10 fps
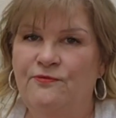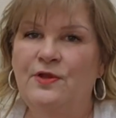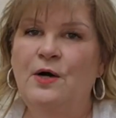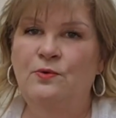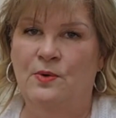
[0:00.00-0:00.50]

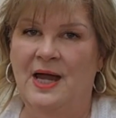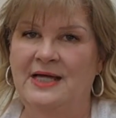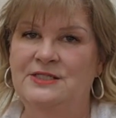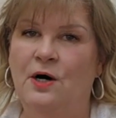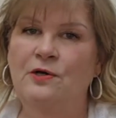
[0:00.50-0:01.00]
float
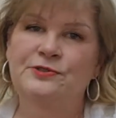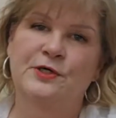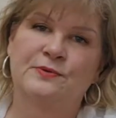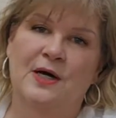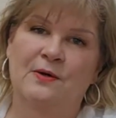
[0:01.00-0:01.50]
rate,
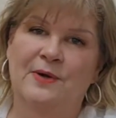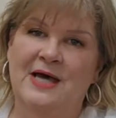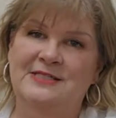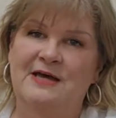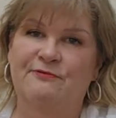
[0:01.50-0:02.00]
also known
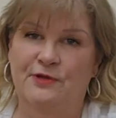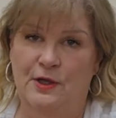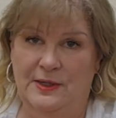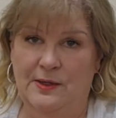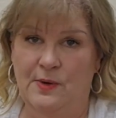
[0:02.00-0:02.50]
as a
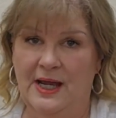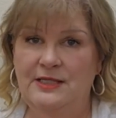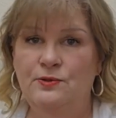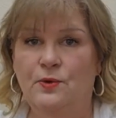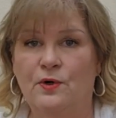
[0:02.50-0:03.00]
floating
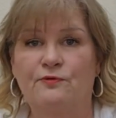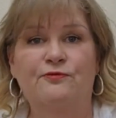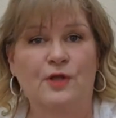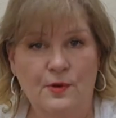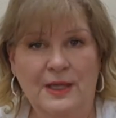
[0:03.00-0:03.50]
rate or
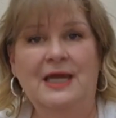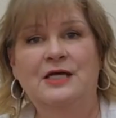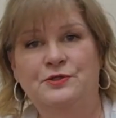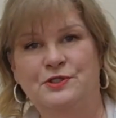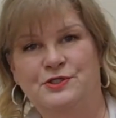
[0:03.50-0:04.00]
floating
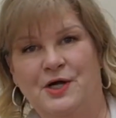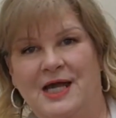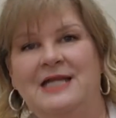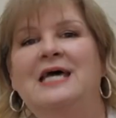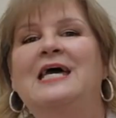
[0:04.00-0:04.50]
interest
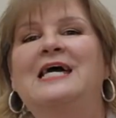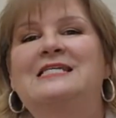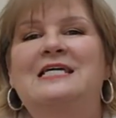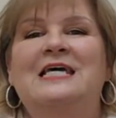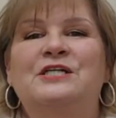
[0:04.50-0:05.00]
rate,
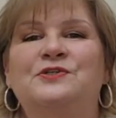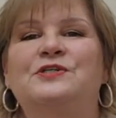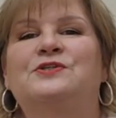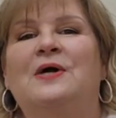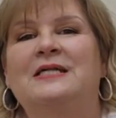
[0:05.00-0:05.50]
is an
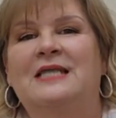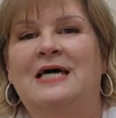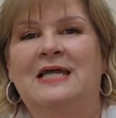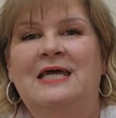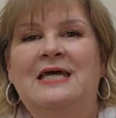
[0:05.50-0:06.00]
interest rate
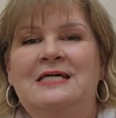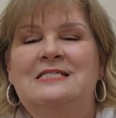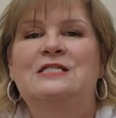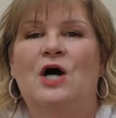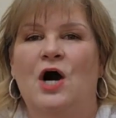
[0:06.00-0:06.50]
that
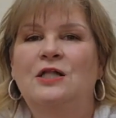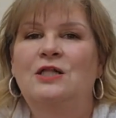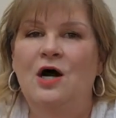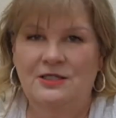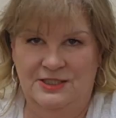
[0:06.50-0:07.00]
is not
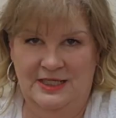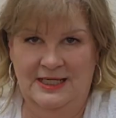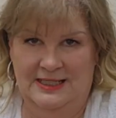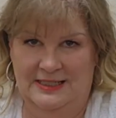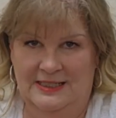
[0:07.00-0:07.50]
locked
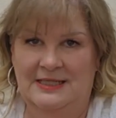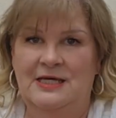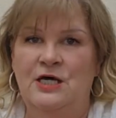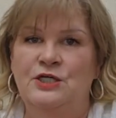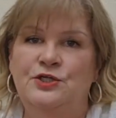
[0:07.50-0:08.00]
in.
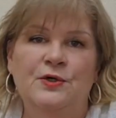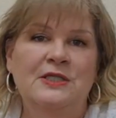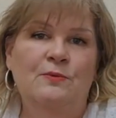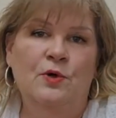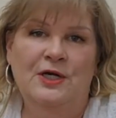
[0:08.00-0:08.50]
During
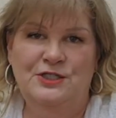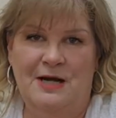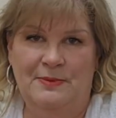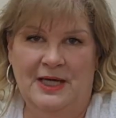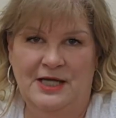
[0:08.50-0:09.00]
the mortgage
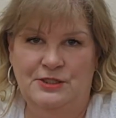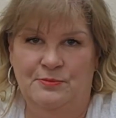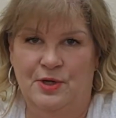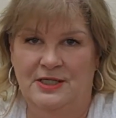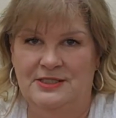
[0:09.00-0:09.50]
application
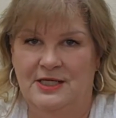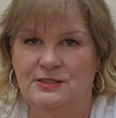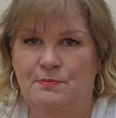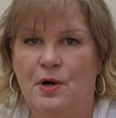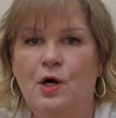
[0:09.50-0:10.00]
process,
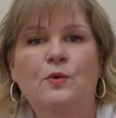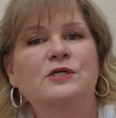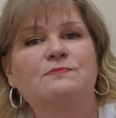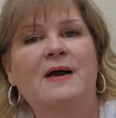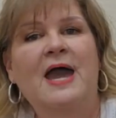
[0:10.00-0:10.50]

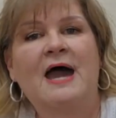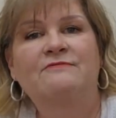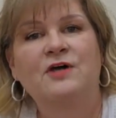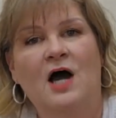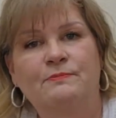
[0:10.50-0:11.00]
borrowers may have
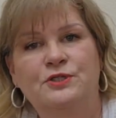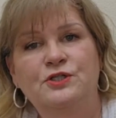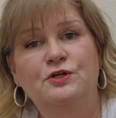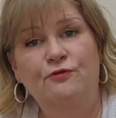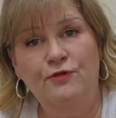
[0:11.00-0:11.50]
the option
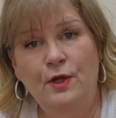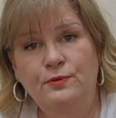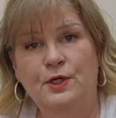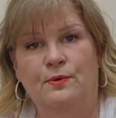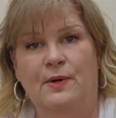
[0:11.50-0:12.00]
to
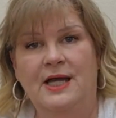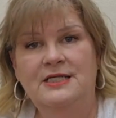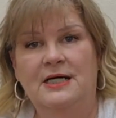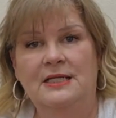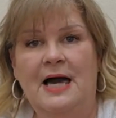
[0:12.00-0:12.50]
float their rate,
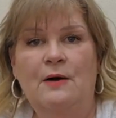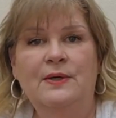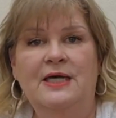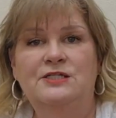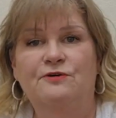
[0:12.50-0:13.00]

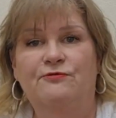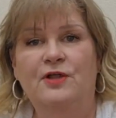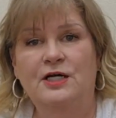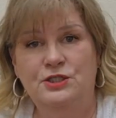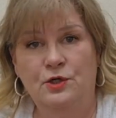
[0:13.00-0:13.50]
allowing it to
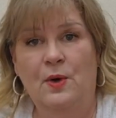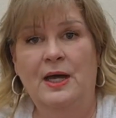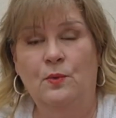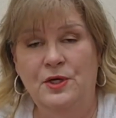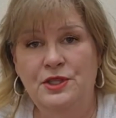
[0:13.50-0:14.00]

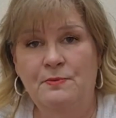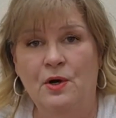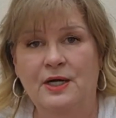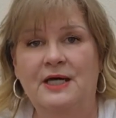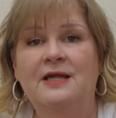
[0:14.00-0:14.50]
fluctuate with the
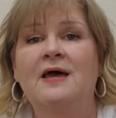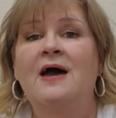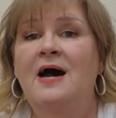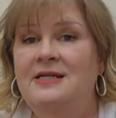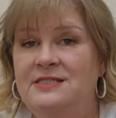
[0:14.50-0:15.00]
market
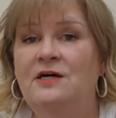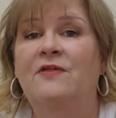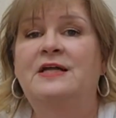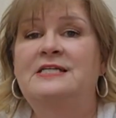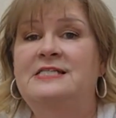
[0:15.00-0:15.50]
until
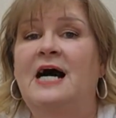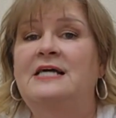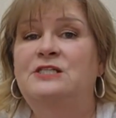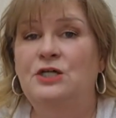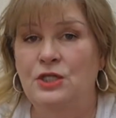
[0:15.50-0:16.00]
they
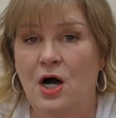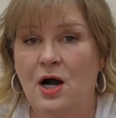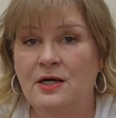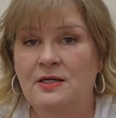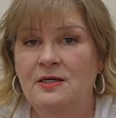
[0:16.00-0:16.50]
decide to
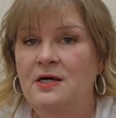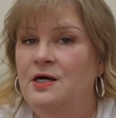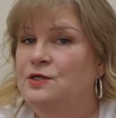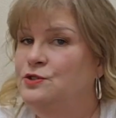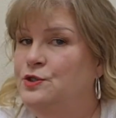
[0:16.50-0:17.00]
lock.
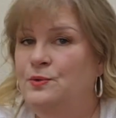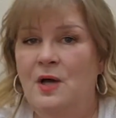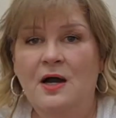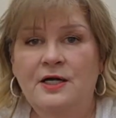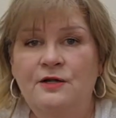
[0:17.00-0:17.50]
Do
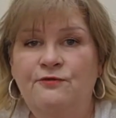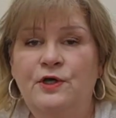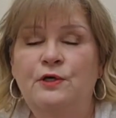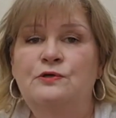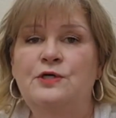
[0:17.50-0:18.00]
not
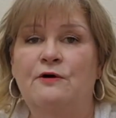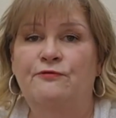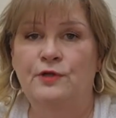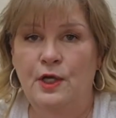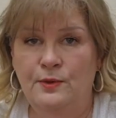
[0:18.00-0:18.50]
confuse a
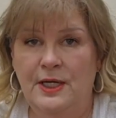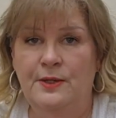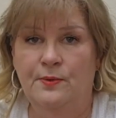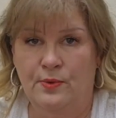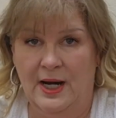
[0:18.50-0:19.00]

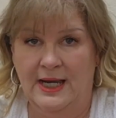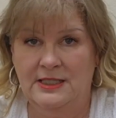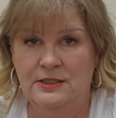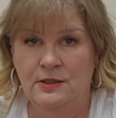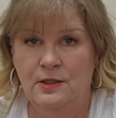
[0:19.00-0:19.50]
floated
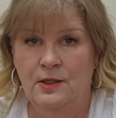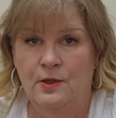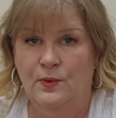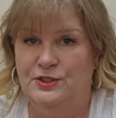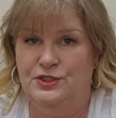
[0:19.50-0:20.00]
rate,
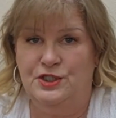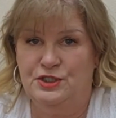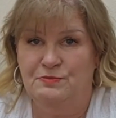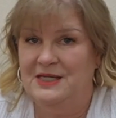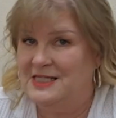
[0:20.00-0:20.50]
which
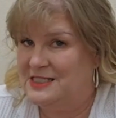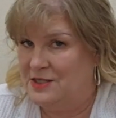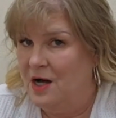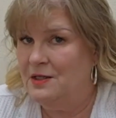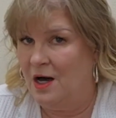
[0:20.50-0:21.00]
just means it's
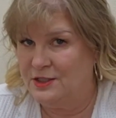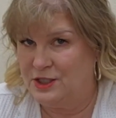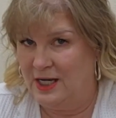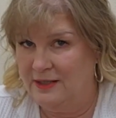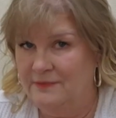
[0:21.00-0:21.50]
not locked
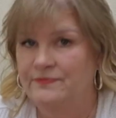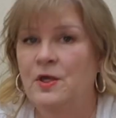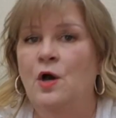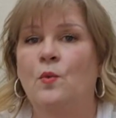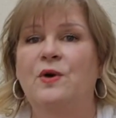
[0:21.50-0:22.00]
yet,
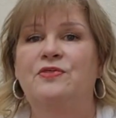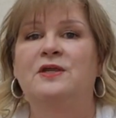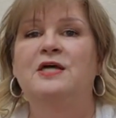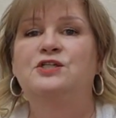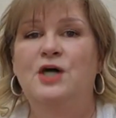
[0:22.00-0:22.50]
with an
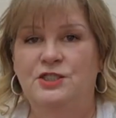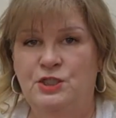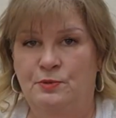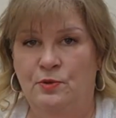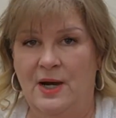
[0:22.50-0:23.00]

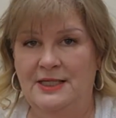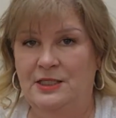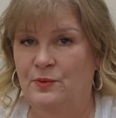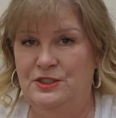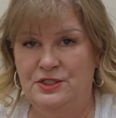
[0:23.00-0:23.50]
adjustable rate
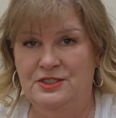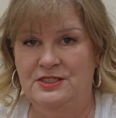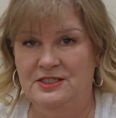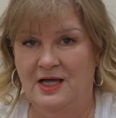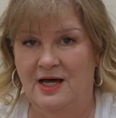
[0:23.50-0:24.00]
that we just
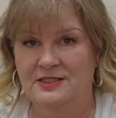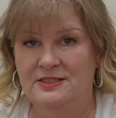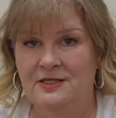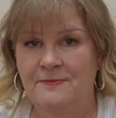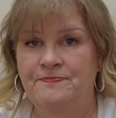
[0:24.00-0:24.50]

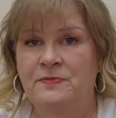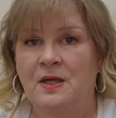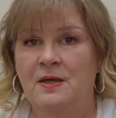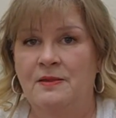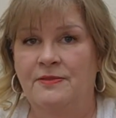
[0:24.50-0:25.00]
discussed.
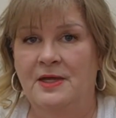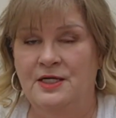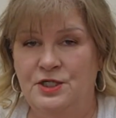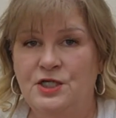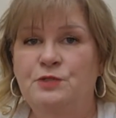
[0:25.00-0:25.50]
The
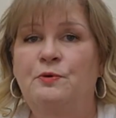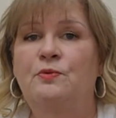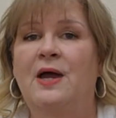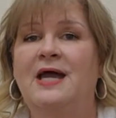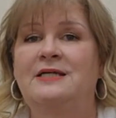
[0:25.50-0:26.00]
adjustable
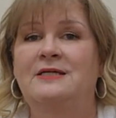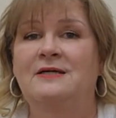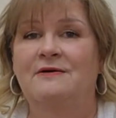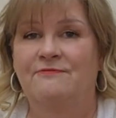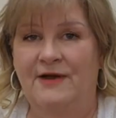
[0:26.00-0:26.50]
rate
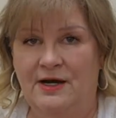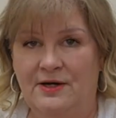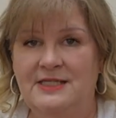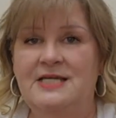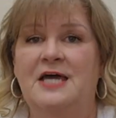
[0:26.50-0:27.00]
varies